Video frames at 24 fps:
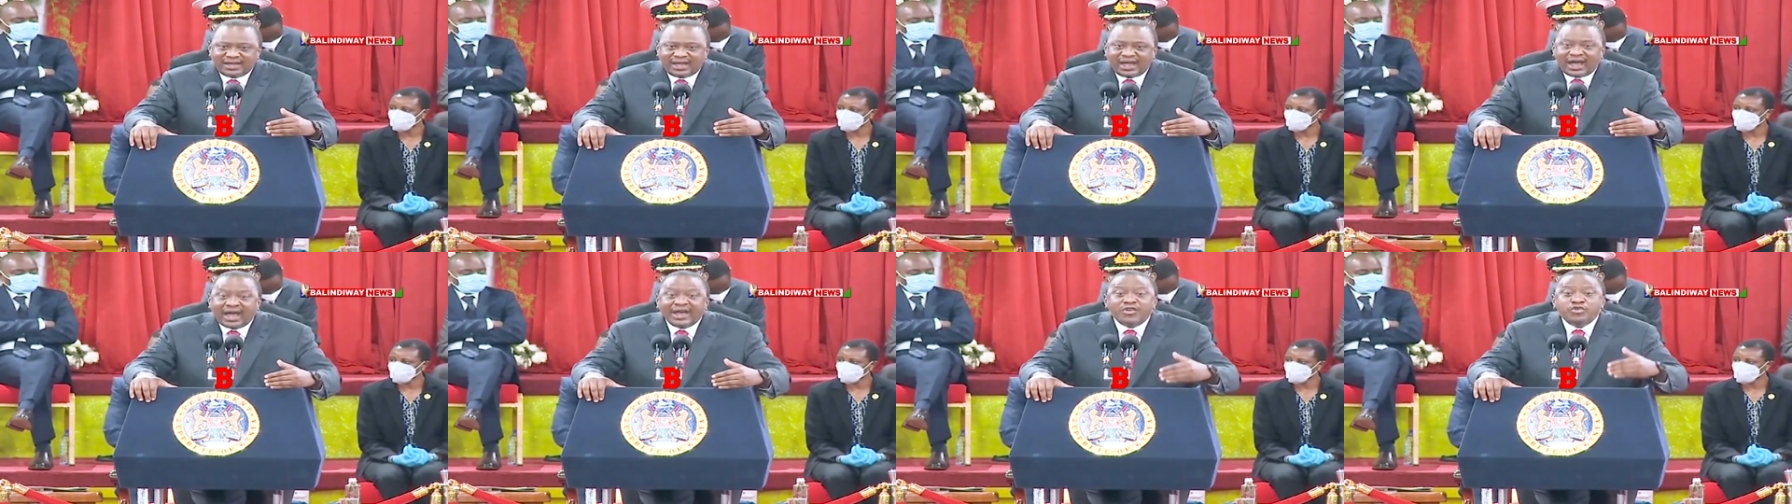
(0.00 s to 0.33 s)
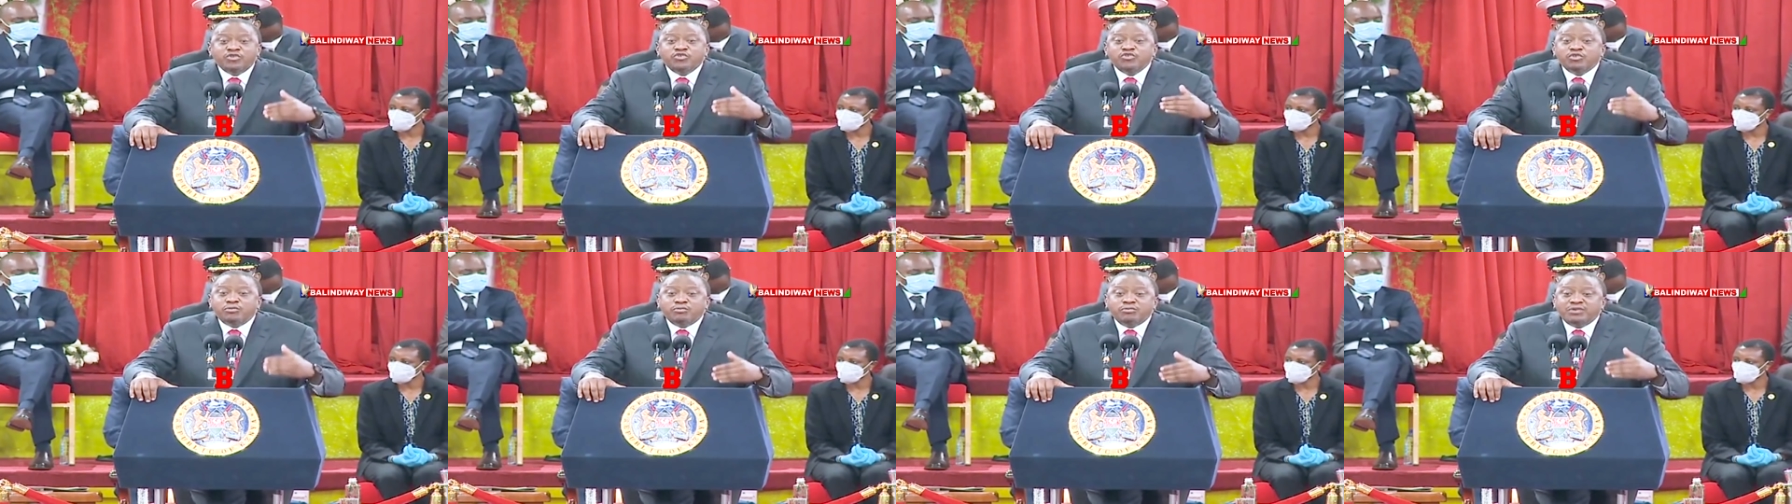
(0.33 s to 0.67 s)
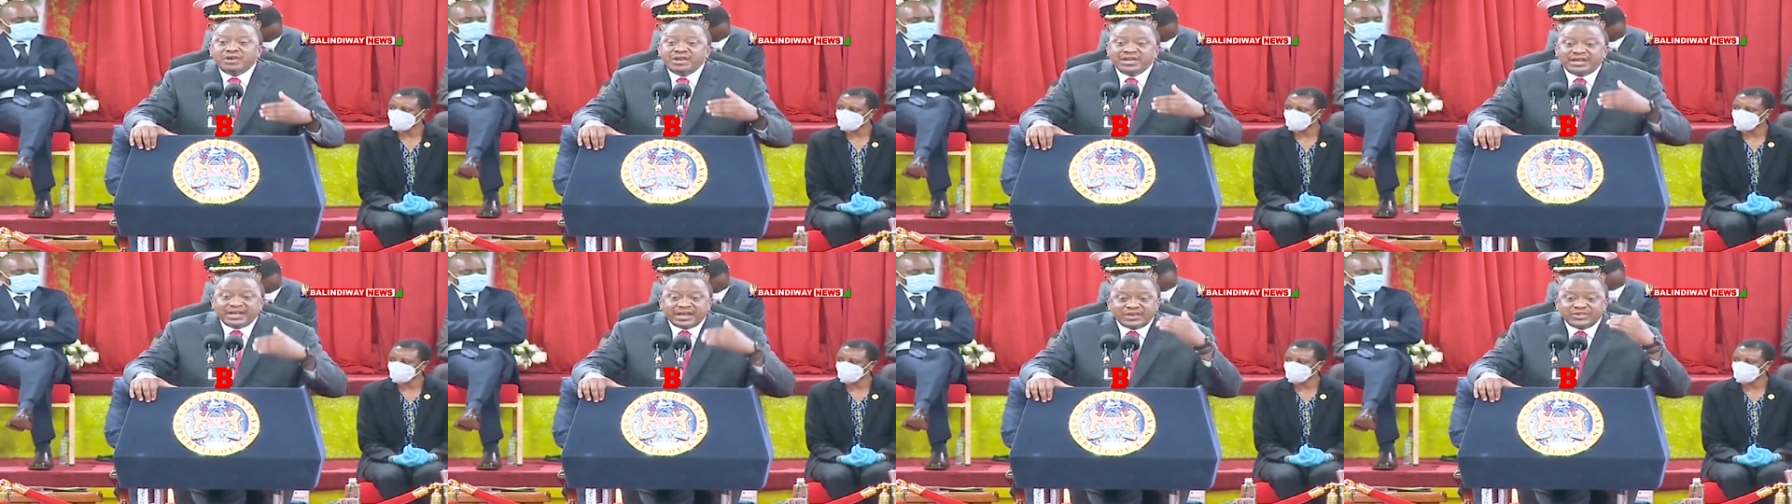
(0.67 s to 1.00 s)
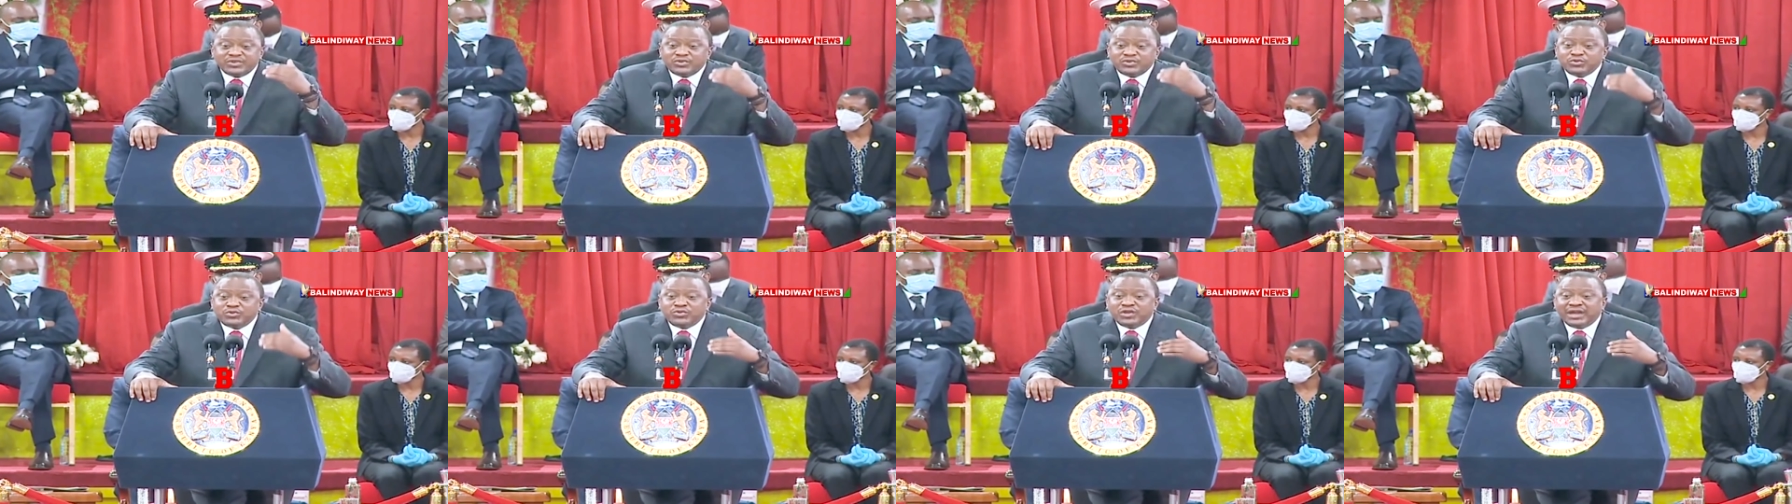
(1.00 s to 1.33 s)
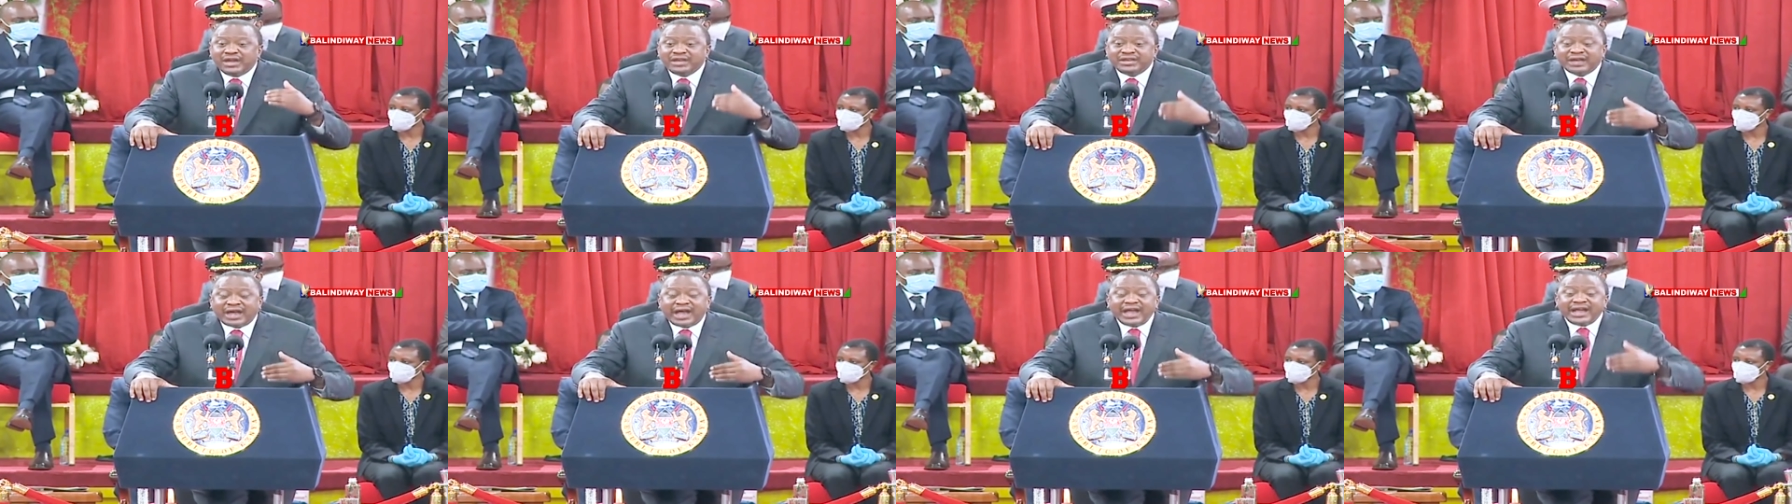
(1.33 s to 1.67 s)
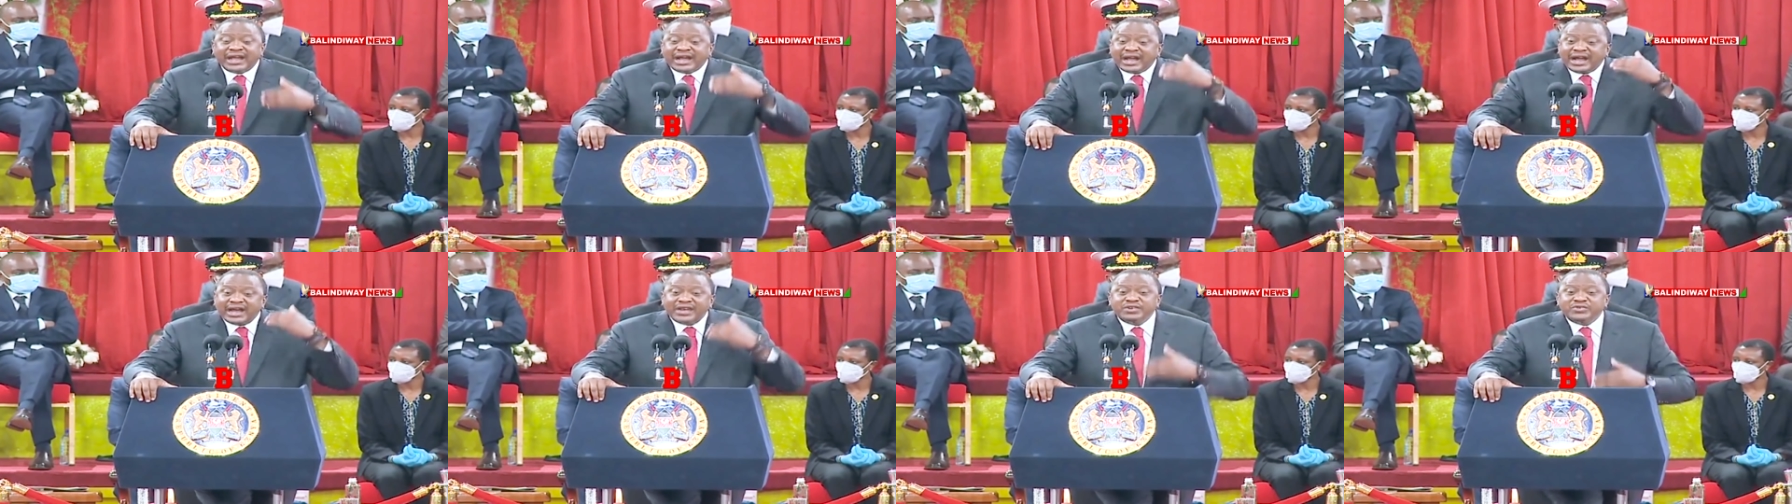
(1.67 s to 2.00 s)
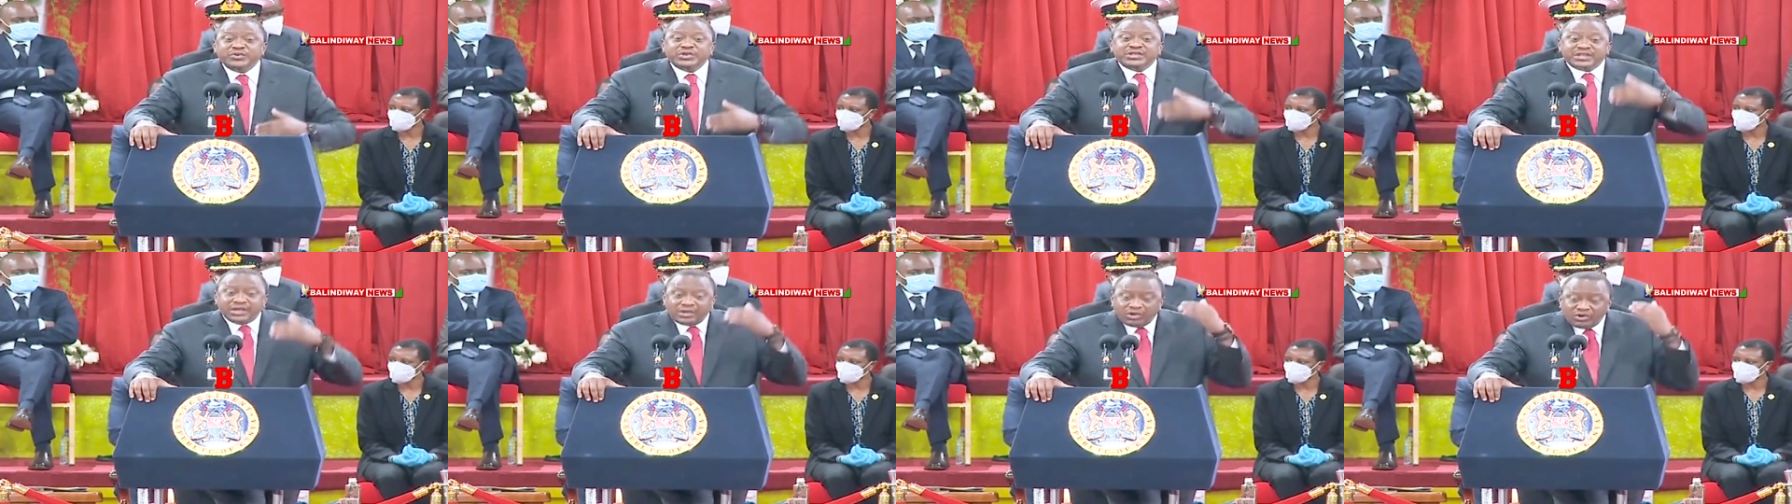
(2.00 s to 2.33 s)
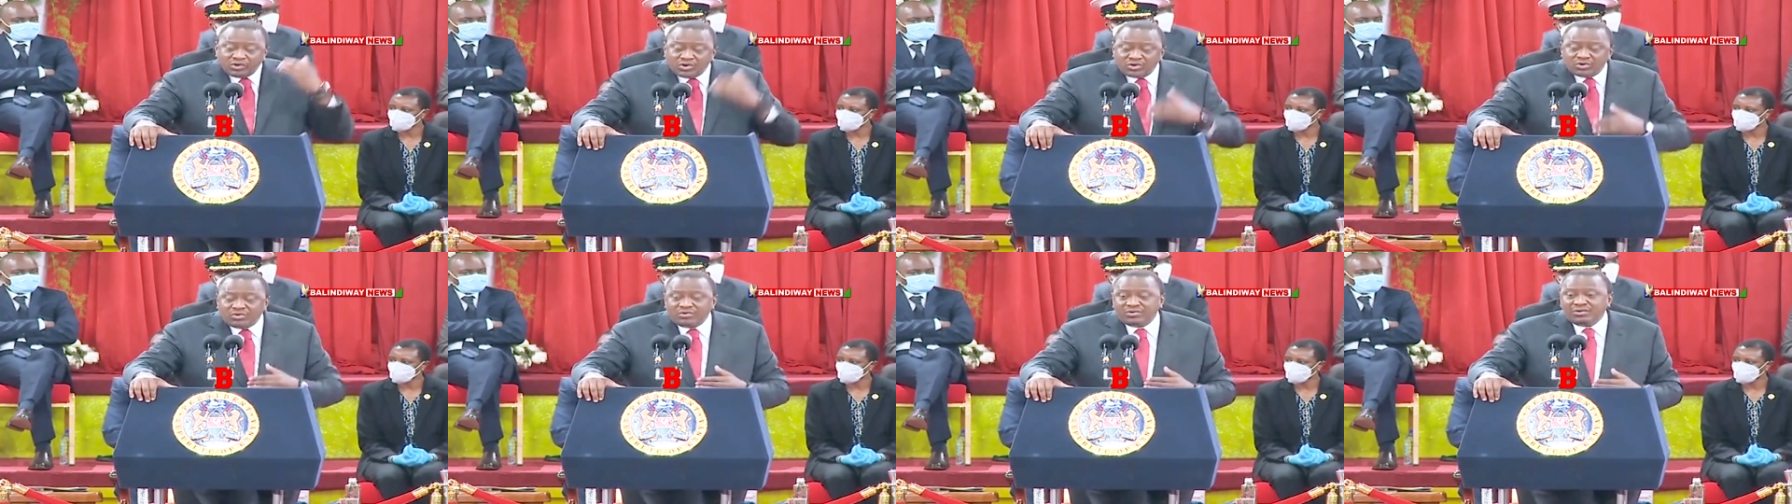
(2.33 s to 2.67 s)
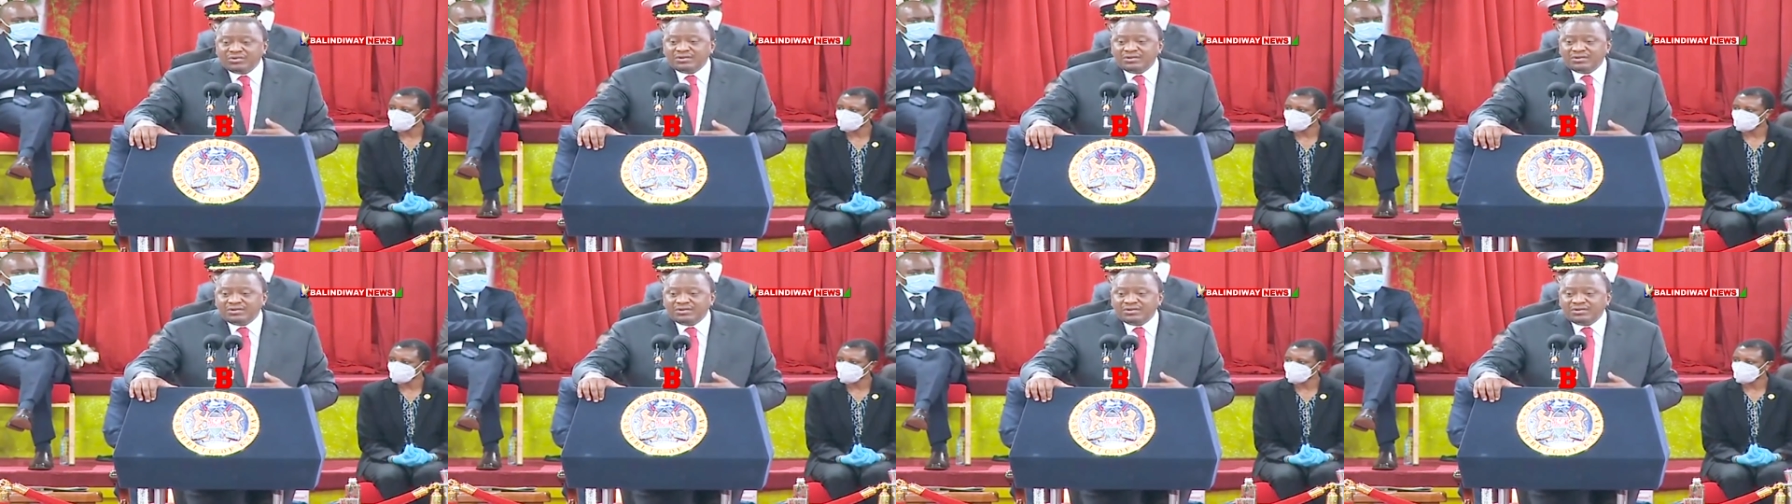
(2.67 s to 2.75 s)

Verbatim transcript: And nobody can do that. I can't do it alone.